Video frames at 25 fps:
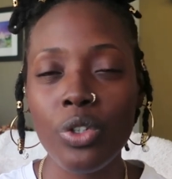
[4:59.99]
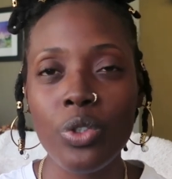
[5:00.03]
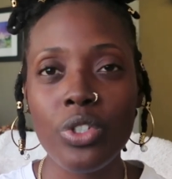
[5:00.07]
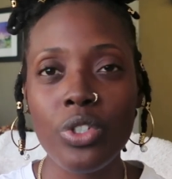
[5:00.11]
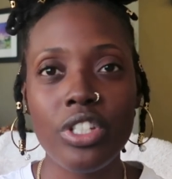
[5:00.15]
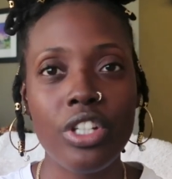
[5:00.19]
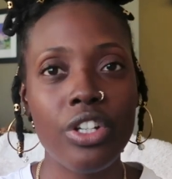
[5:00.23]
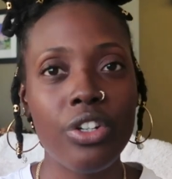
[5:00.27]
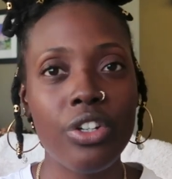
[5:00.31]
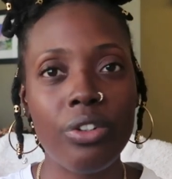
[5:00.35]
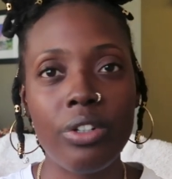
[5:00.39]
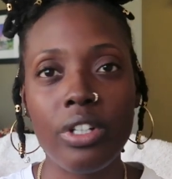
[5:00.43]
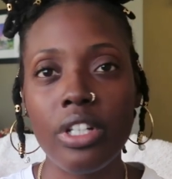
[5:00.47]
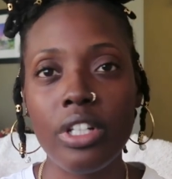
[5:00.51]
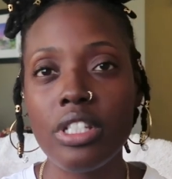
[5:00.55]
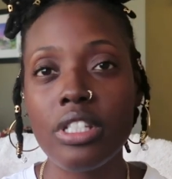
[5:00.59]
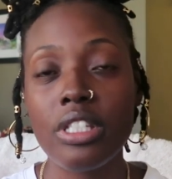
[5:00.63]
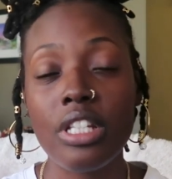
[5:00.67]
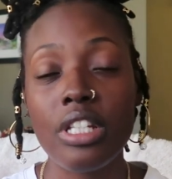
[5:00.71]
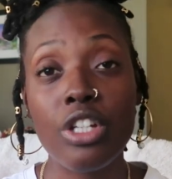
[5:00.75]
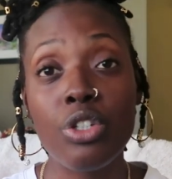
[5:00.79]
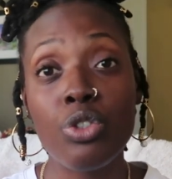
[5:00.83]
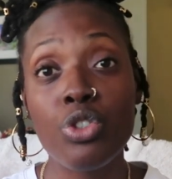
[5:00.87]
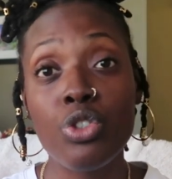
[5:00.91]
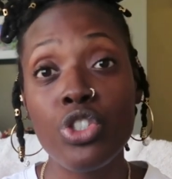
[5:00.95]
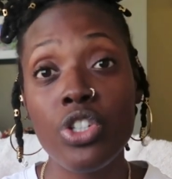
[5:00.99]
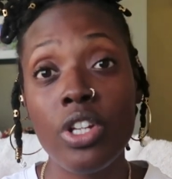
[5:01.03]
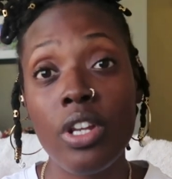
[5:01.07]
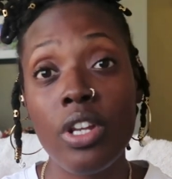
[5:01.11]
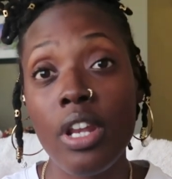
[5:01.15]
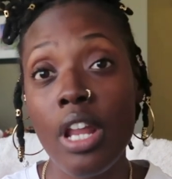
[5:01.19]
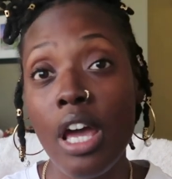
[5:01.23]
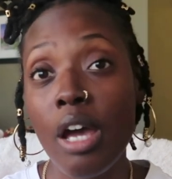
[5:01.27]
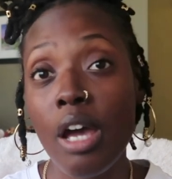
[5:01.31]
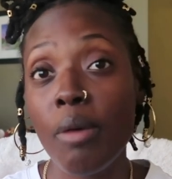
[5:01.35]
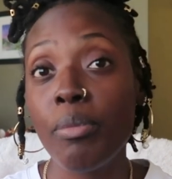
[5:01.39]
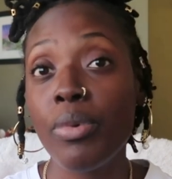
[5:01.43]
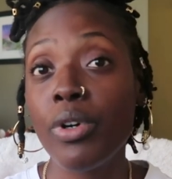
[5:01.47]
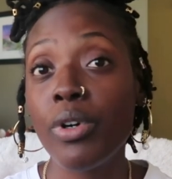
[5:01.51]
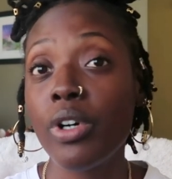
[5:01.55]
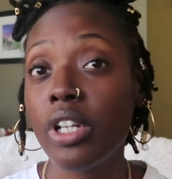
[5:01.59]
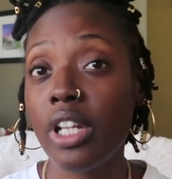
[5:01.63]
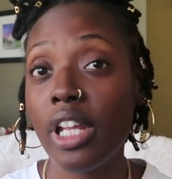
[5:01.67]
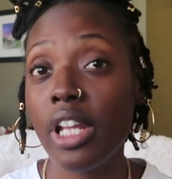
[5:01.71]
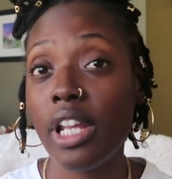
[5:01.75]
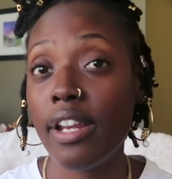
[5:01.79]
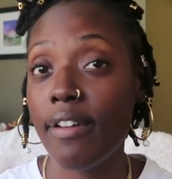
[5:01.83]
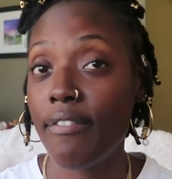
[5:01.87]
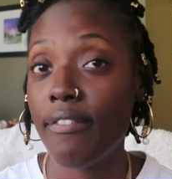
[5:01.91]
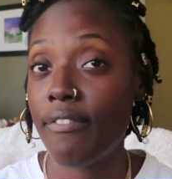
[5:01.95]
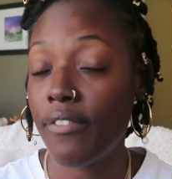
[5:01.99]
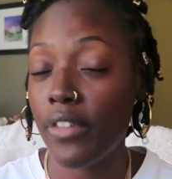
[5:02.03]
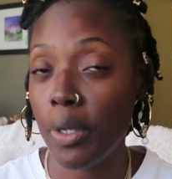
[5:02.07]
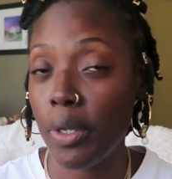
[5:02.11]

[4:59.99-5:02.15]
those ingredients that you should not put in a